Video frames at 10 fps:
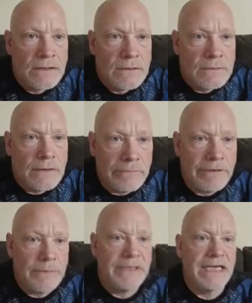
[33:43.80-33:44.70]
All right, we
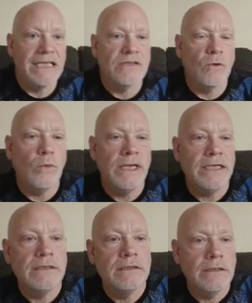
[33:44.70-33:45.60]
got the win.
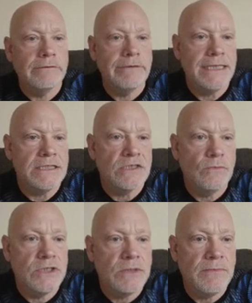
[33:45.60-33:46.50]
All right, so we
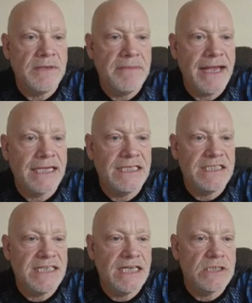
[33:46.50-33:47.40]
should be back in
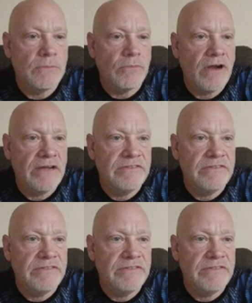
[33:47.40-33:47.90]
session profit.